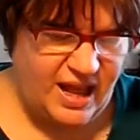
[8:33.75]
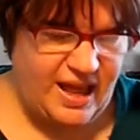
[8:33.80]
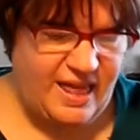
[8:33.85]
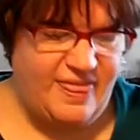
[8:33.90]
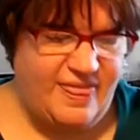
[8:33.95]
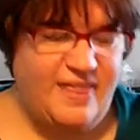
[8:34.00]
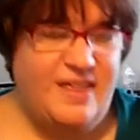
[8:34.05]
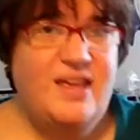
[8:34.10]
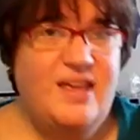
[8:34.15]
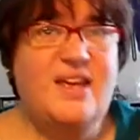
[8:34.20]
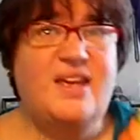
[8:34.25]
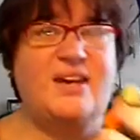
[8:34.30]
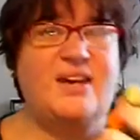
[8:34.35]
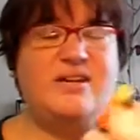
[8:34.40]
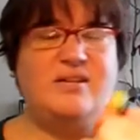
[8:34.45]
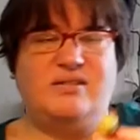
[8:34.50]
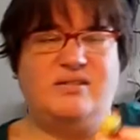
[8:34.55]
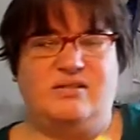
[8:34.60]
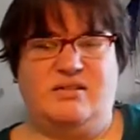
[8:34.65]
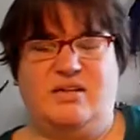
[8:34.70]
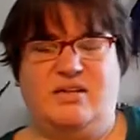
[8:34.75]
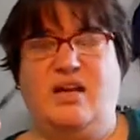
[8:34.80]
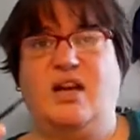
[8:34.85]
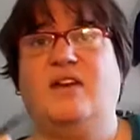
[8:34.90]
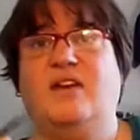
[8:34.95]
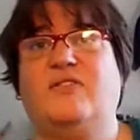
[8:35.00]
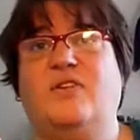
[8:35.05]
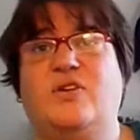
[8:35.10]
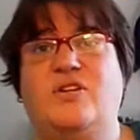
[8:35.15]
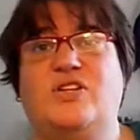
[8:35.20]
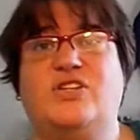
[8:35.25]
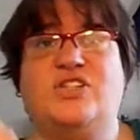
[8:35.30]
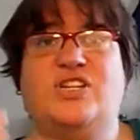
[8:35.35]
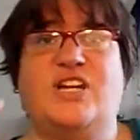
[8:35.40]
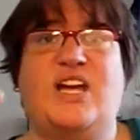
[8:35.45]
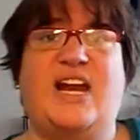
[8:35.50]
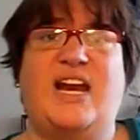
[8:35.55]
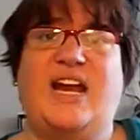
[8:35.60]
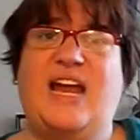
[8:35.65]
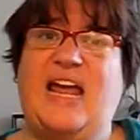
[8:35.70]
and then, of course, you
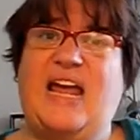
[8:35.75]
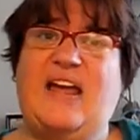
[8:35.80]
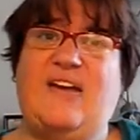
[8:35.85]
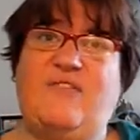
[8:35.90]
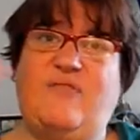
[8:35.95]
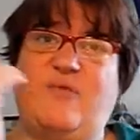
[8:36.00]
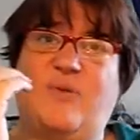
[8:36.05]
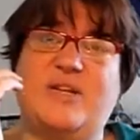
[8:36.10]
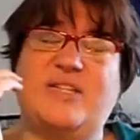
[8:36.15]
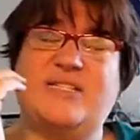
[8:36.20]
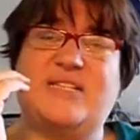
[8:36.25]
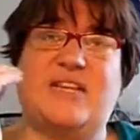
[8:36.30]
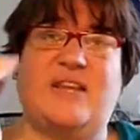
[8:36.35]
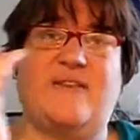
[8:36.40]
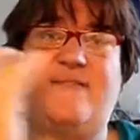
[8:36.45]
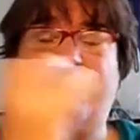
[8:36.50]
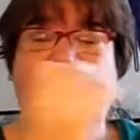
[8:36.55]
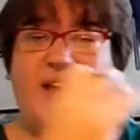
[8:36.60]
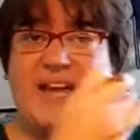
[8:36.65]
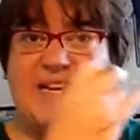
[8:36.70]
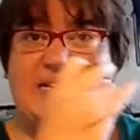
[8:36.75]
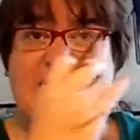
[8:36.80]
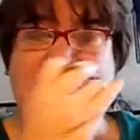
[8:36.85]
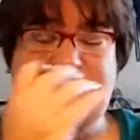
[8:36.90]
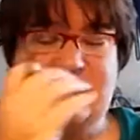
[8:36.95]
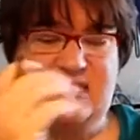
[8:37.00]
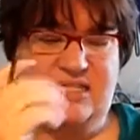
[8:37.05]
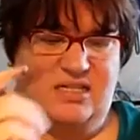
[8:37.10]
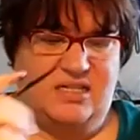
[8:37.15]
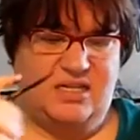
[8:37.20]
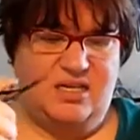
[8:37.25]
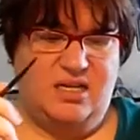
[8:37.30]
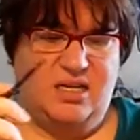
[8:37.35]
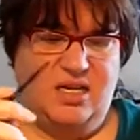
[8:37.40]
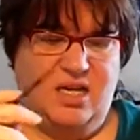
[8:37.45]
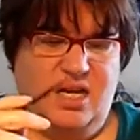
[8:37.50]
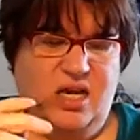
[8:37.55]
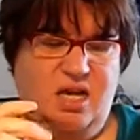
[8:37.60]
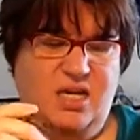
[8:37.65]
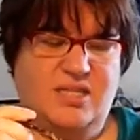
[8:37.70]
got to have ones on the face.
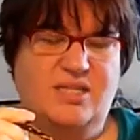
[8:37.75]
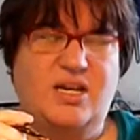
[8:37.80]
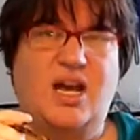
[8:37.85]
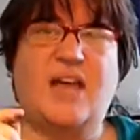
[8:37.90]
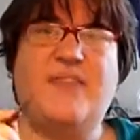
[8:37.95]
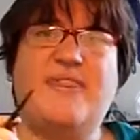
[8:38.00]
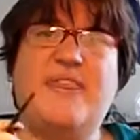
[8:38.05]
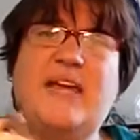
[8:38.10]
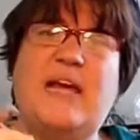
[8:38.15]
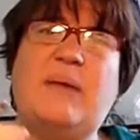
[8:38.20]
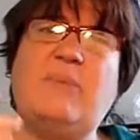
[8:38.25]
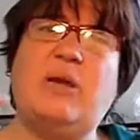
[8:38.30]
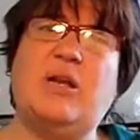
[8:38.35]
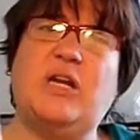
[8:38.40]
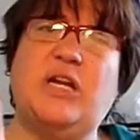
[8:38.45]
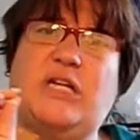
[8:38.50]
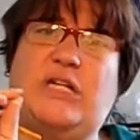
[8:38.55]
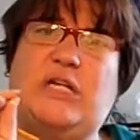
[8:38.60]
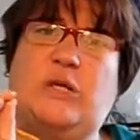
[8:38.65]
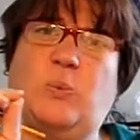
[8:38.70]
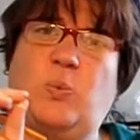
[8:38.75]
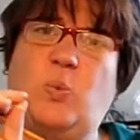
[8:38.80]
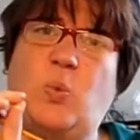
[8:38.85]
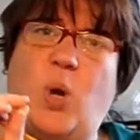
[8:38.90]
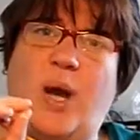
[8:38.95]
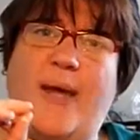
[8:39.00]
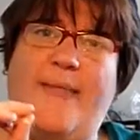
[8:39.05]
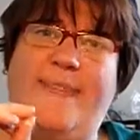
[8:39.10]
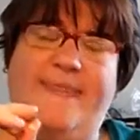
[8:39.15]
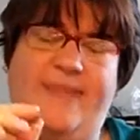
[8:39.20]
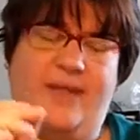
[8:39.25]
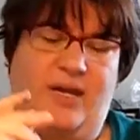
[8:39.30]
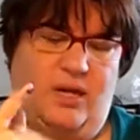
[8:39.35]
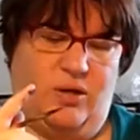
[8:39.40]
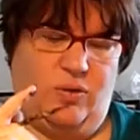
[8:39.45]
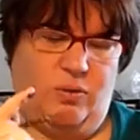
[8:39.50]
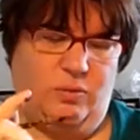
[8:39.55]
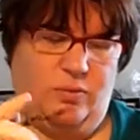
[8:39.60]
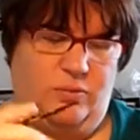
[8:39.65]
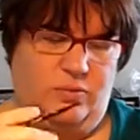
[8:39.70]
So I think I'm only do one
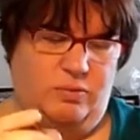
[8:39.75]
though.